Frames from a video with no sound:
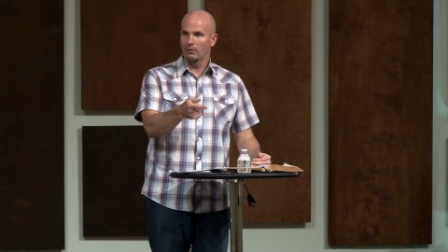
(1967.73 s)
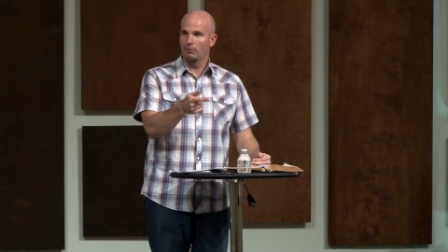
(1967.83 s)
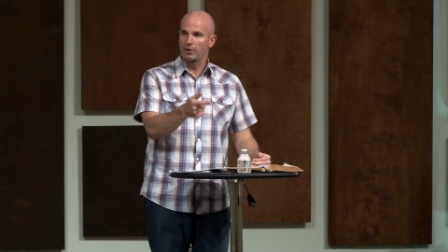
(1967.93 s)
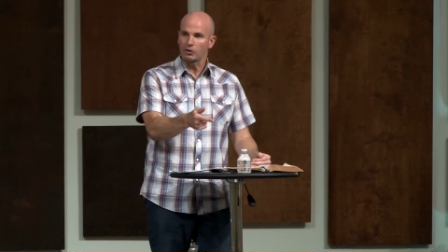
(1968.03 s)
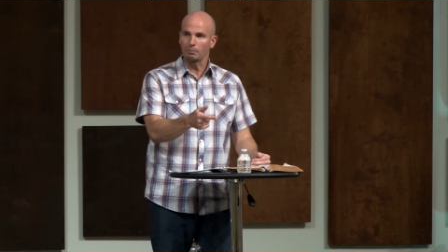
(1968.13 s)

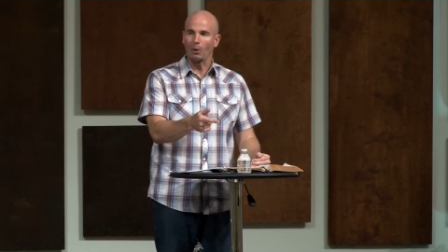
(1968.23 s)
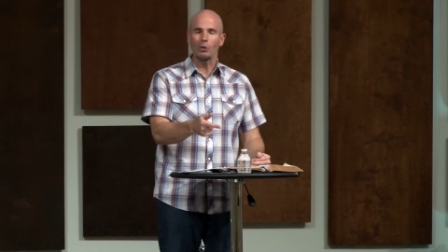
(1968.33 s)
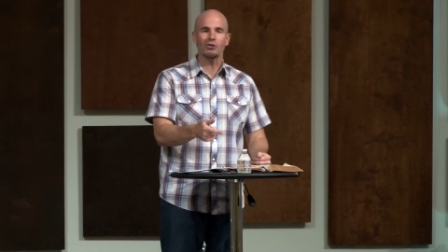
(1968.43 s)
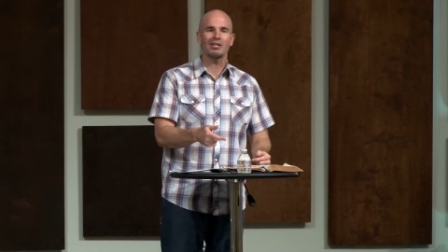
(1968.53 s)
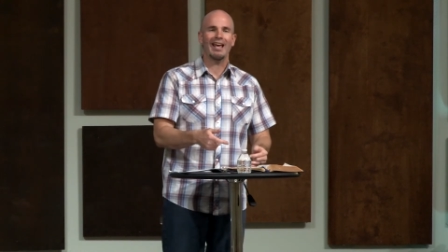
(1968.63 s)
This
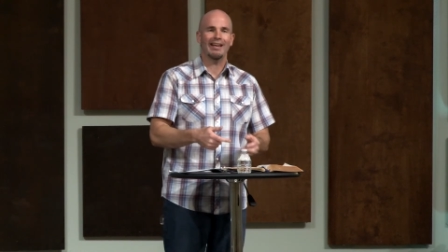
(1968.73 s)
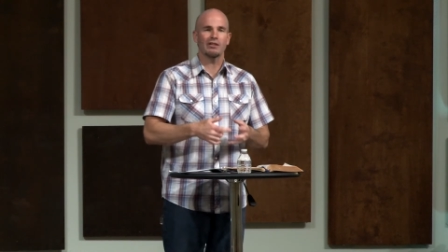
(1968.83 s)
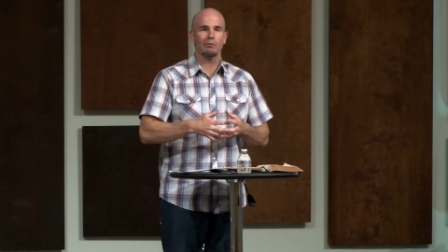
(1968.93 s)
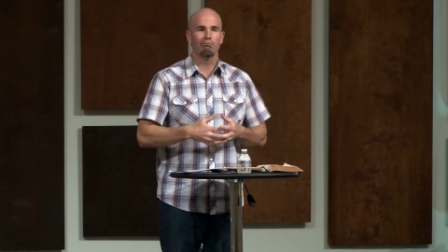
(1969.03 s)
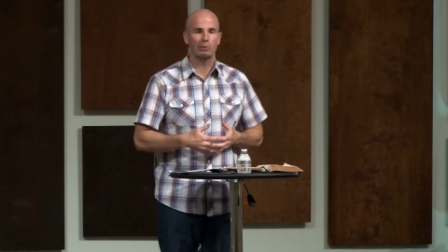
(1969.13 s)
person
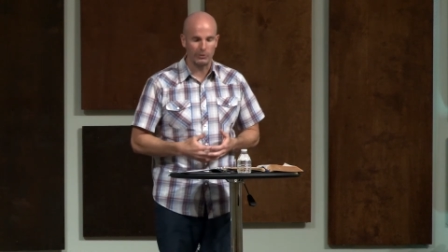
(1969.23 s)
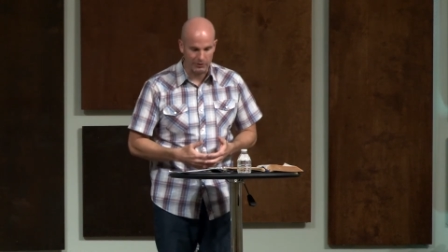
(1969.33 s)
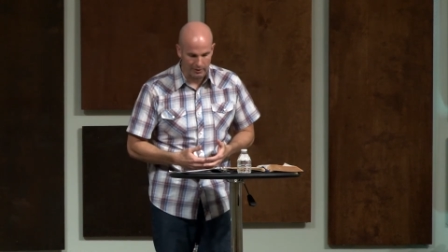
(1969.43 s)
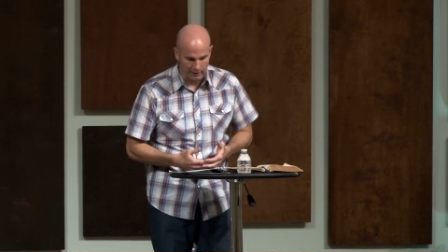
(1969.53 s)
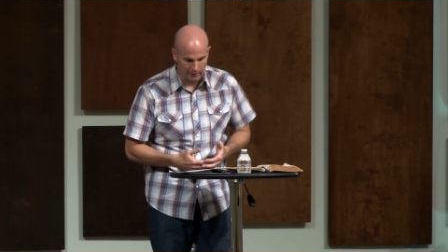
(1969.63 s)
has
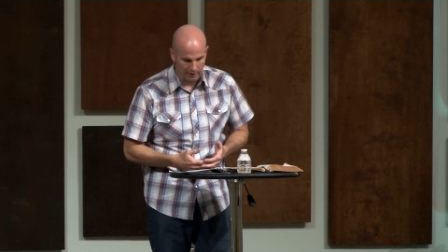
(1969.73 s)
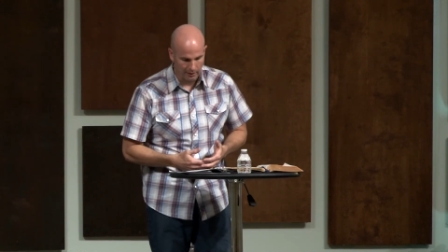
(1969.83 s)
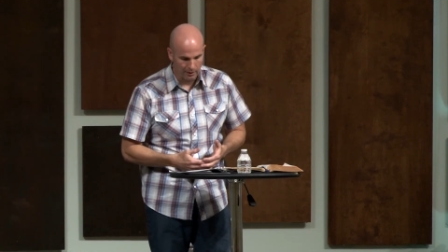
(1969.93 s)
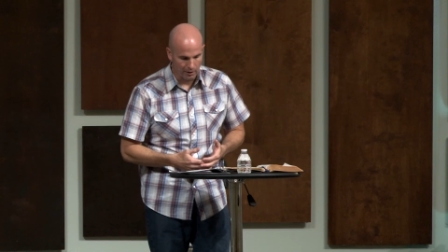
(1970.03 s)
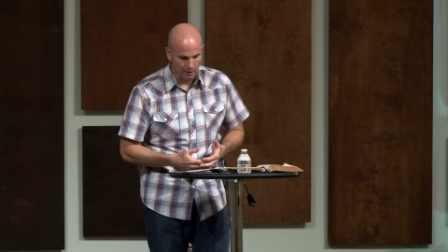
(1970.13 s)
mercy,
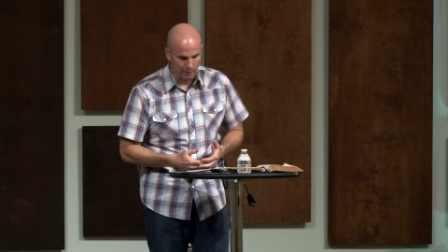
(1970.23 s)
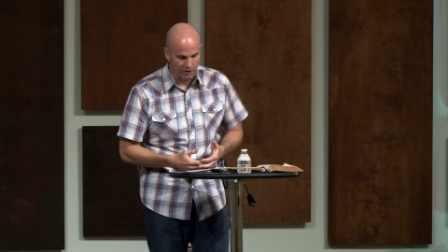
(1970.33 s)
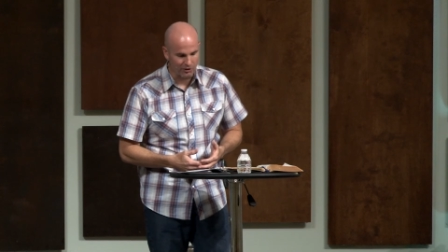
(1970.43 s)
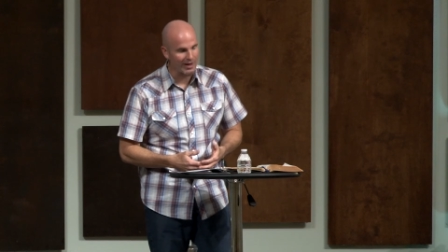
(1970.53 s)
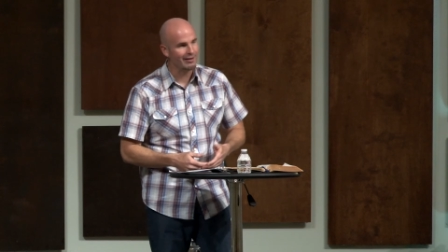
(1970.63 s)

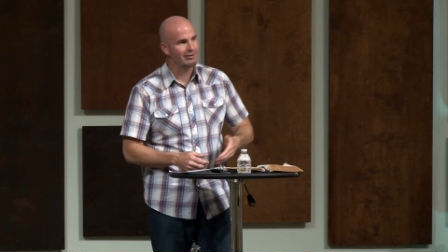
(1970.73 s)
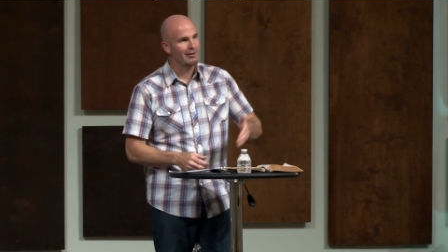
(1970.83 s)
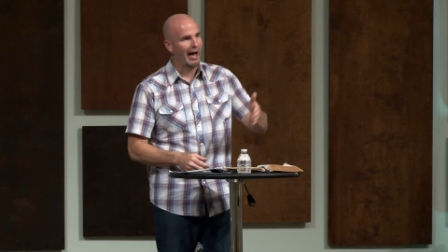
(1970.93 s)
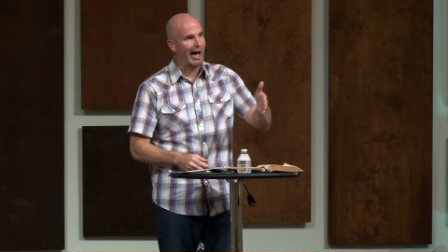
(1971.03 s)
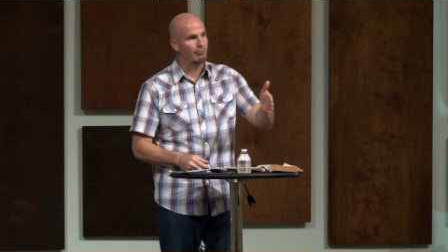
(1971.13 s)
which says,
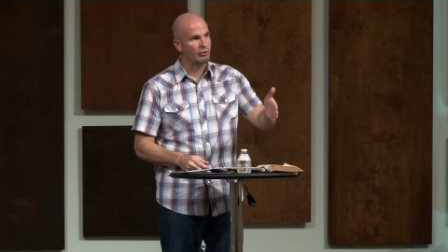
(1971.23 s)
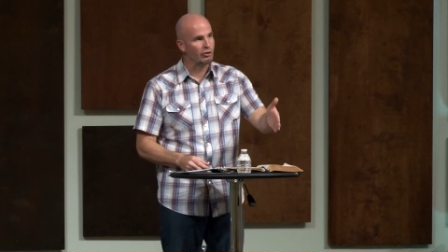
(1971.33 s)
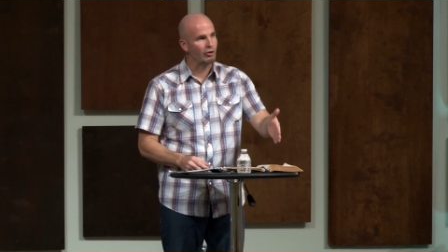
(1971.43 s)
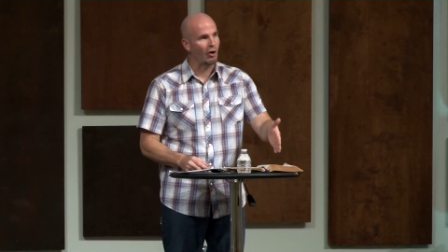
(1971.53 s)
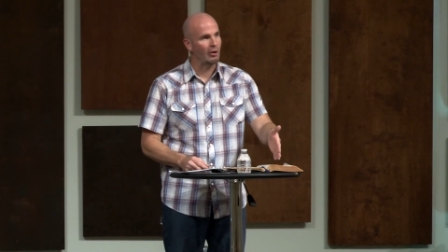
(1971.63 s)
I'm
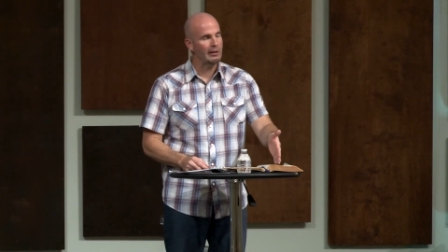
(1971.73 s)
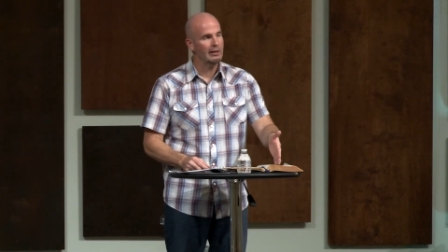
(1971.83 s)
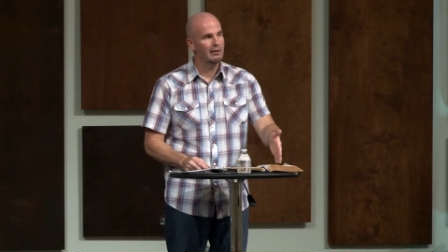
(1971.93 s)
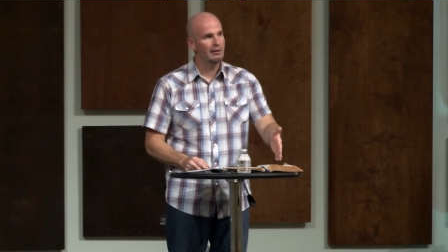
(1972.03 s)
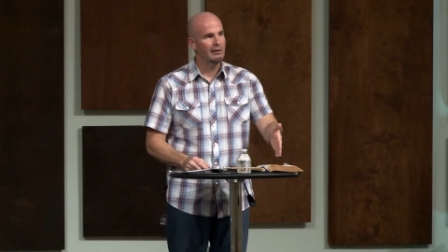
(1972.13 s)

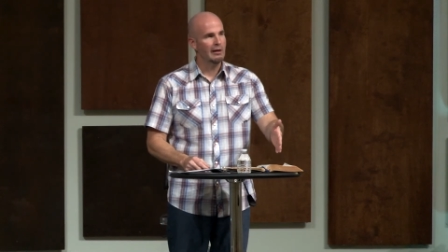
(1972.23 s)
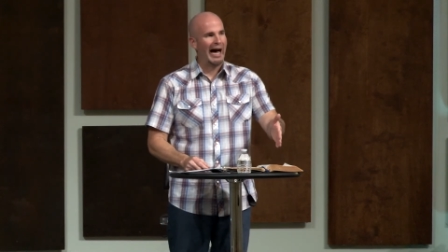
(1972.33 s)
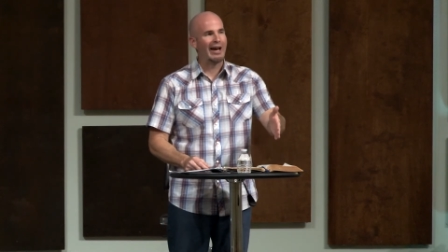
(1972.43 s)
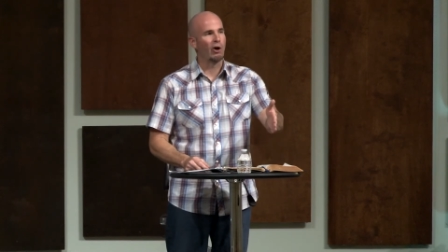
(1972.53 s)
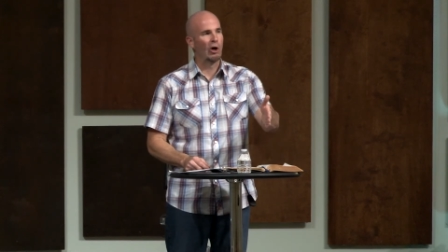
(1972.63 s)
sorry,
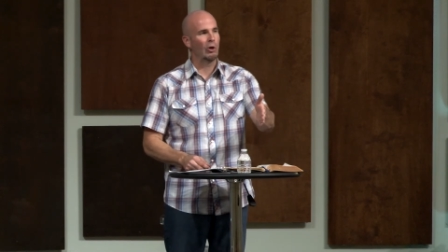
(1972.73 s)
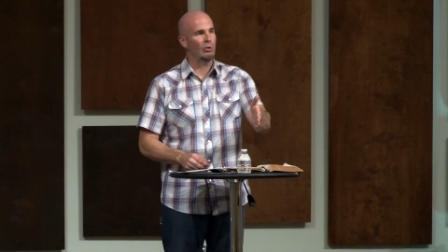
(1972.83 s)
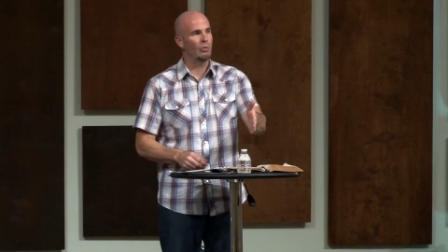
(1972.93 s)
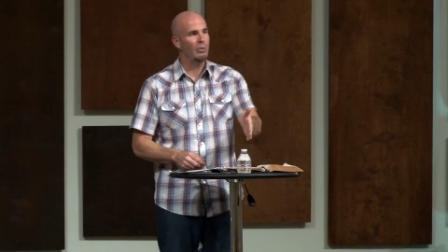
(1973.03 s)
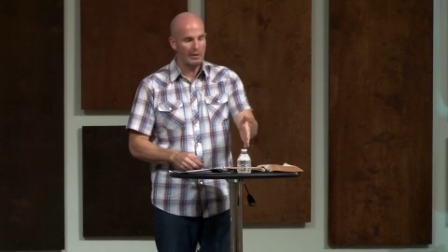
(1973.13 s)
I
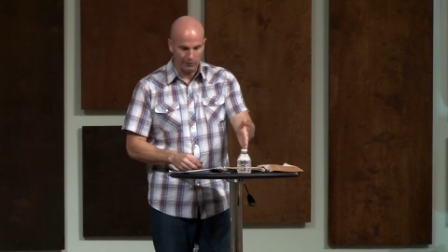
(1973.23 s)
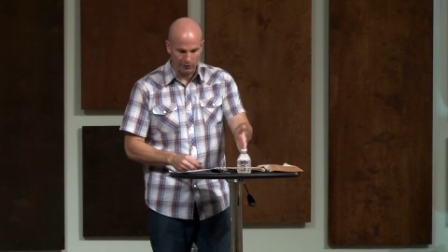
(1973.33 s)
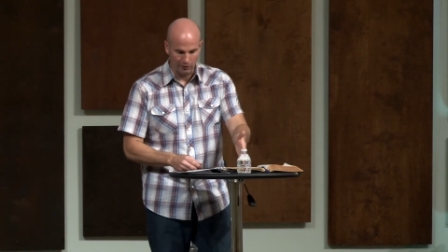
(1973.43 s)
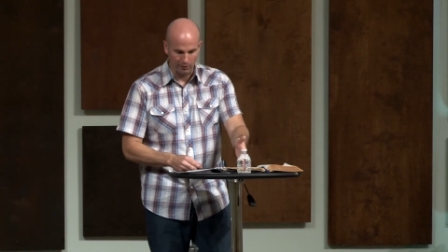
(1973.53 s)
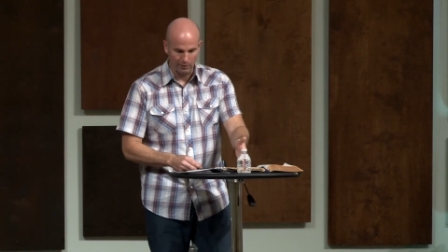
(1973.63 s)
hurt with
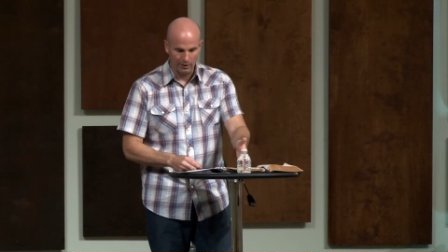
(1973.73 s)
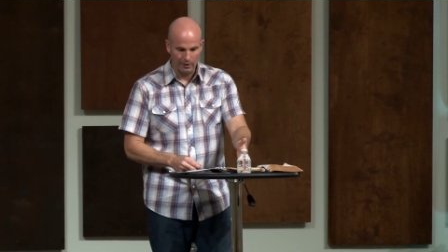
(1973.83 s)
you,